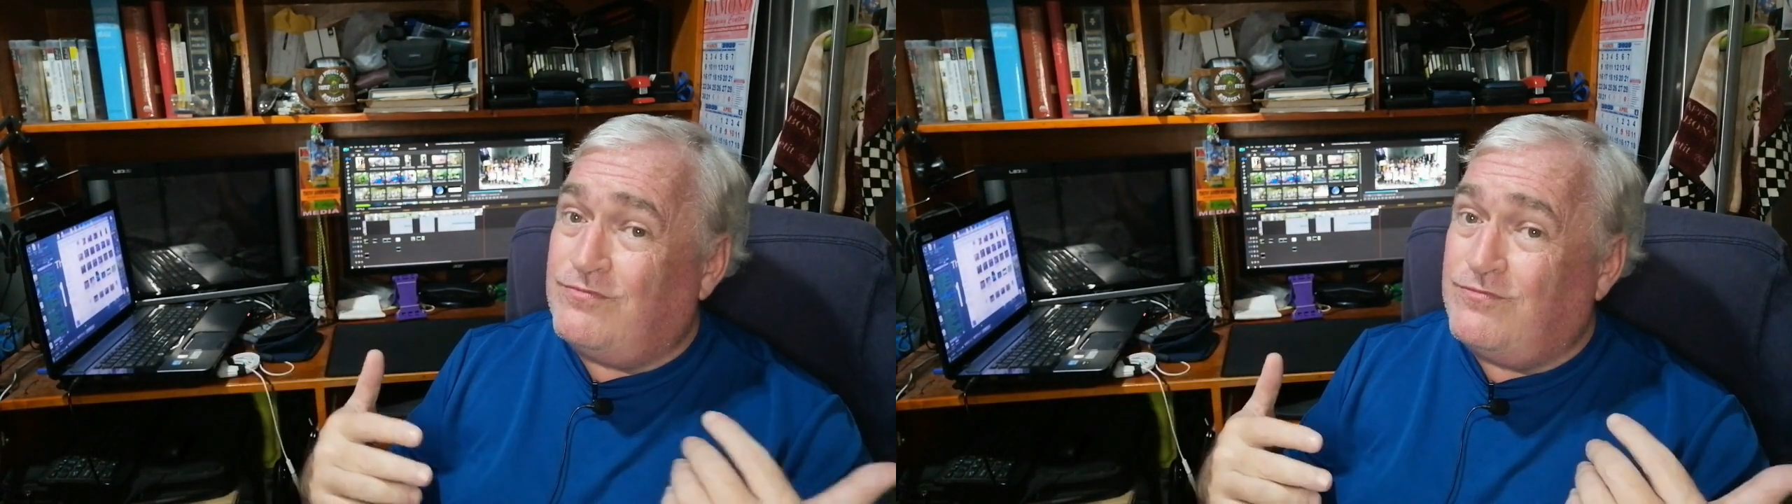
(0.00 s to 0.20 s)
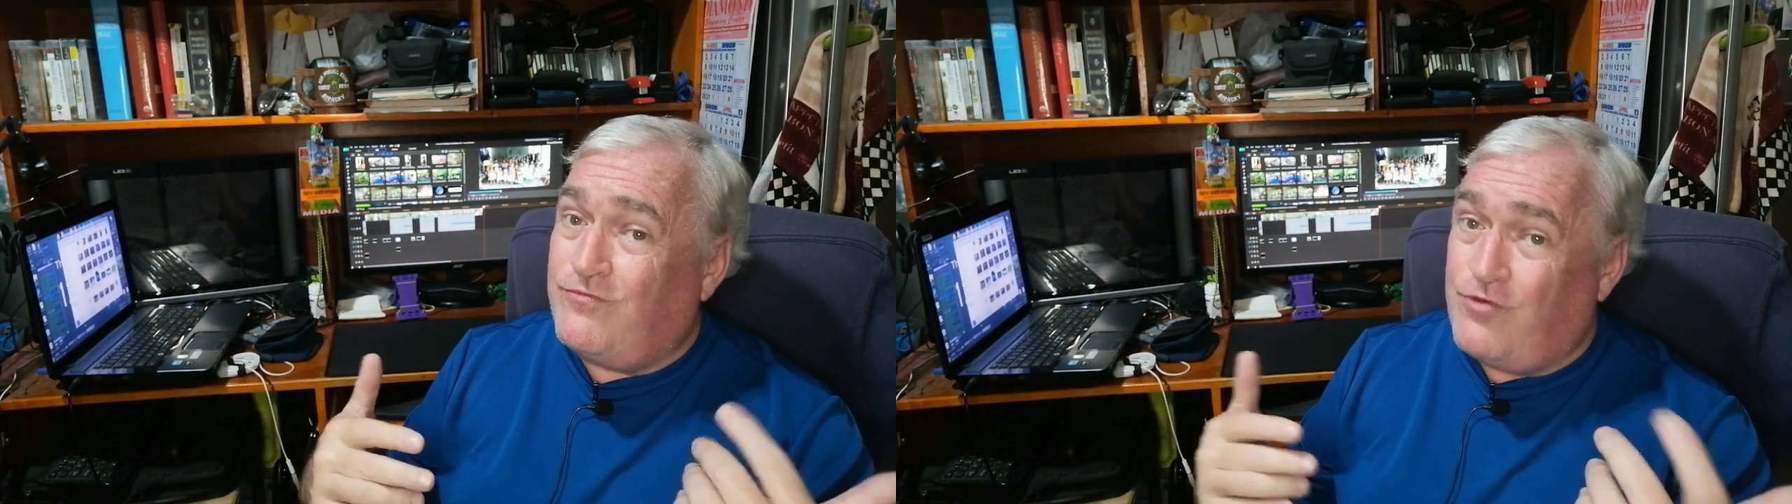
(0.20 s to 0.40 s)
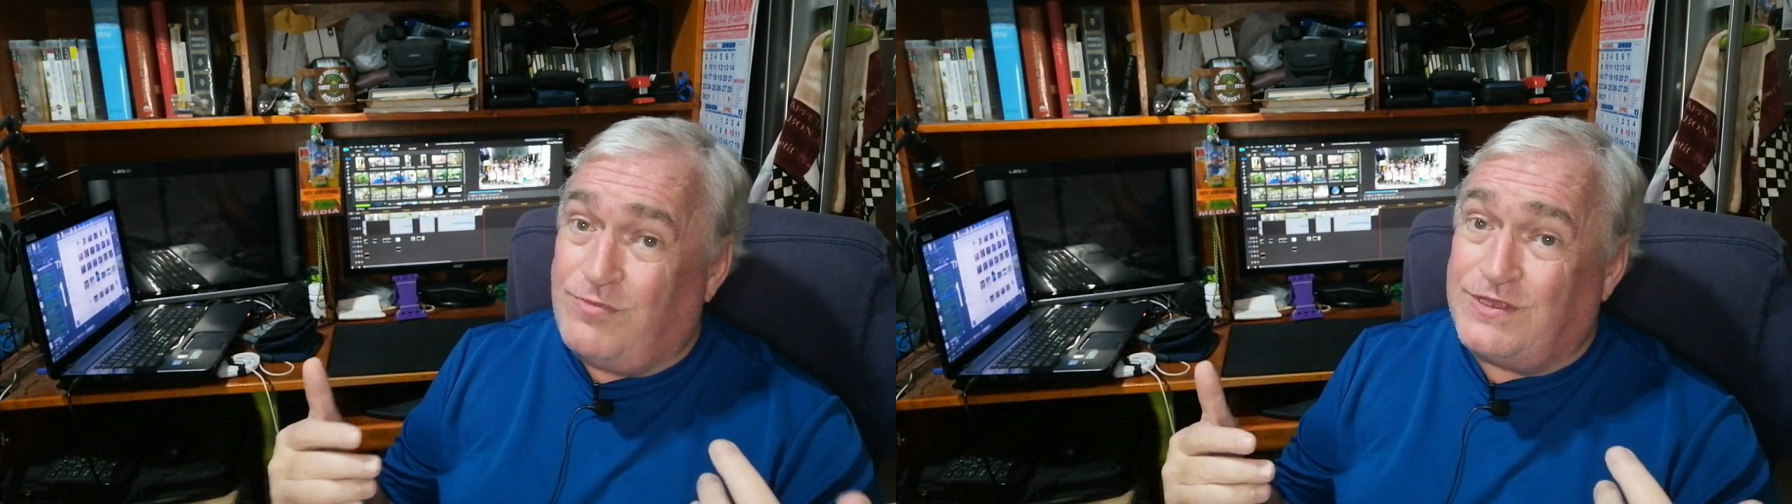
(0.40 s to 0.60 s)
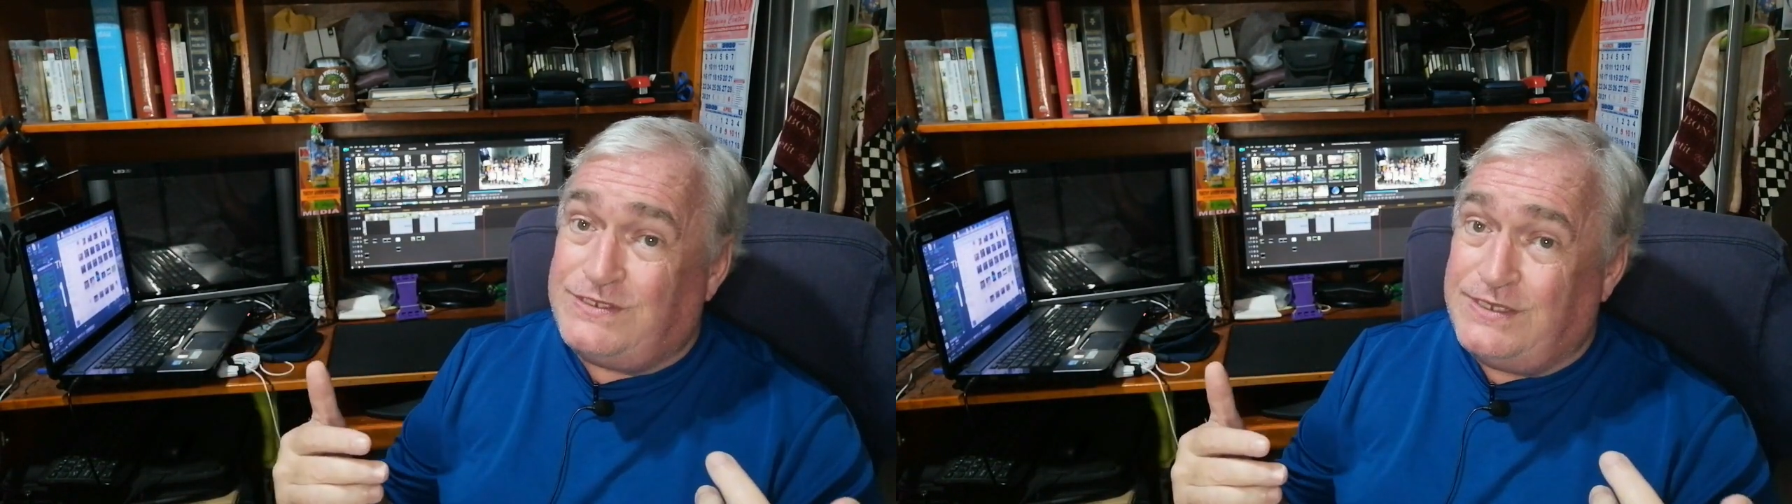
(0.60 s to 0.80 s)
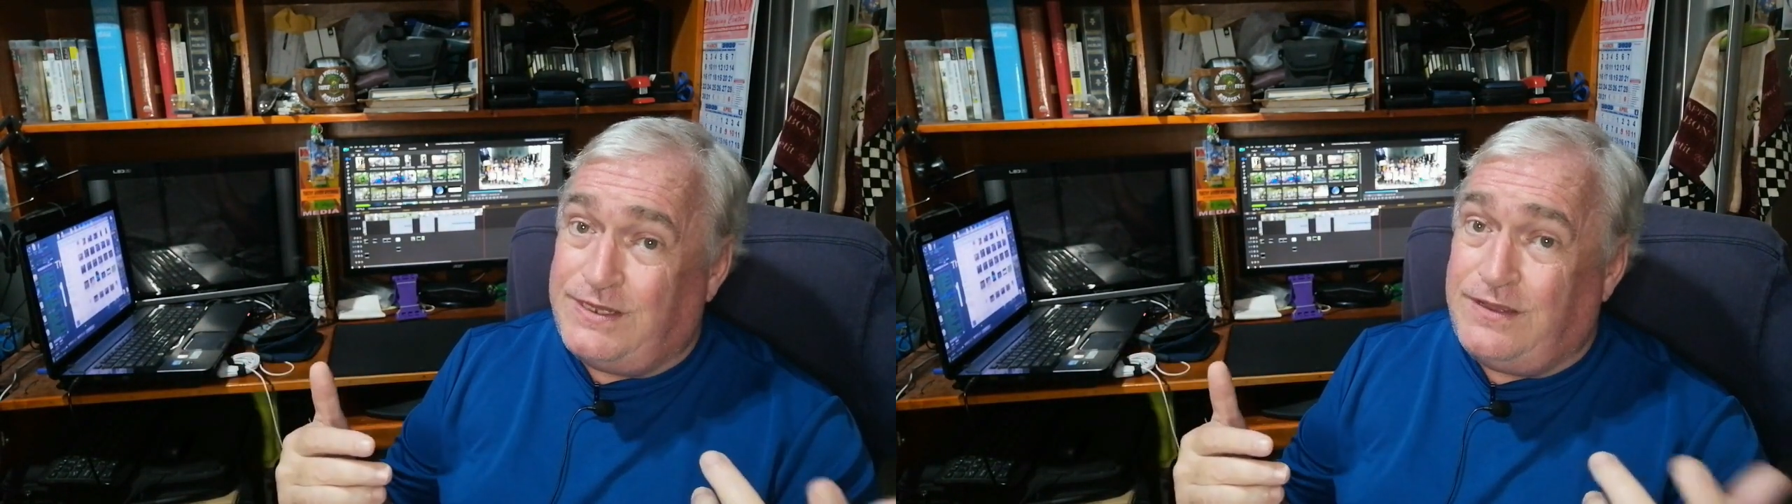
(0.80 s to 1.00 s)
from the
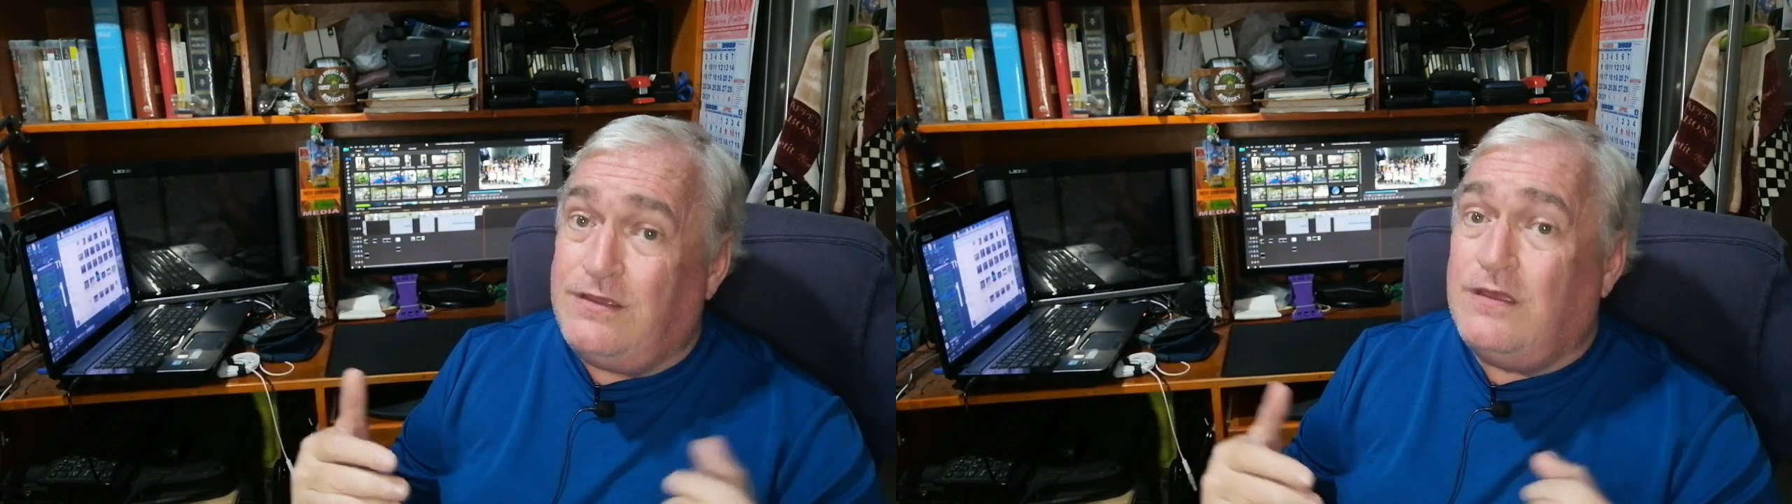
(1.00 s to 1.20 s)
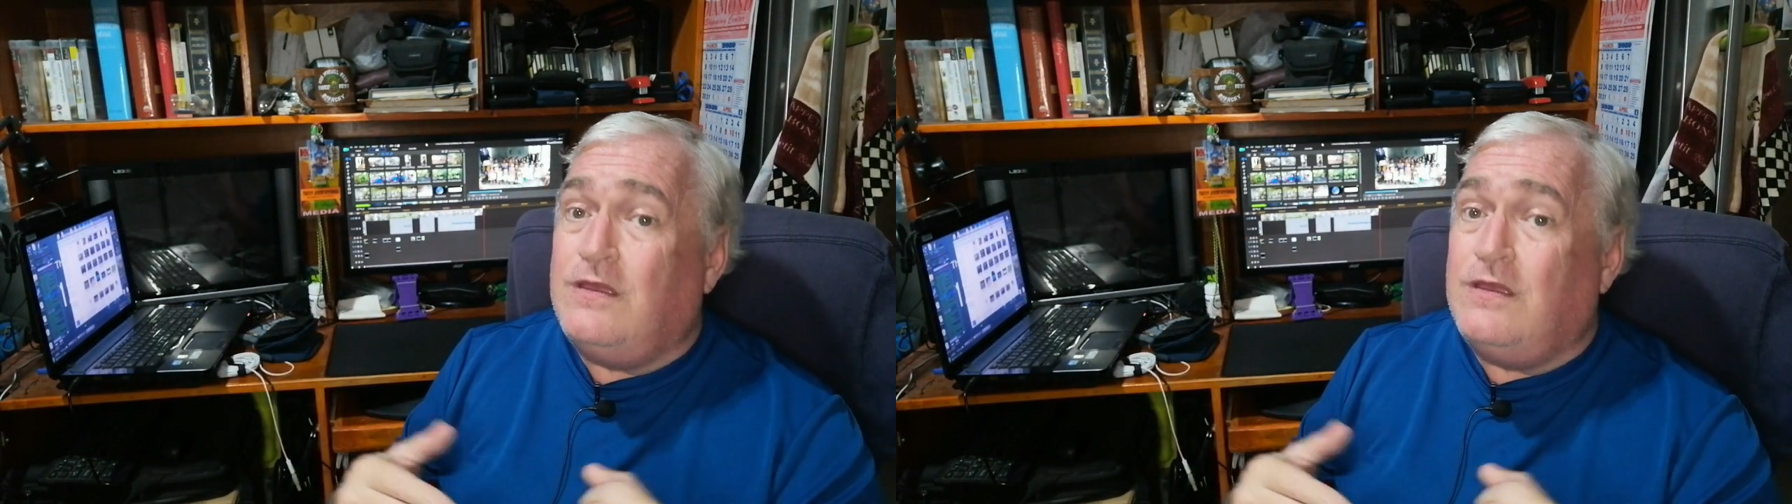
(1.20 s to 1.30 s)
city.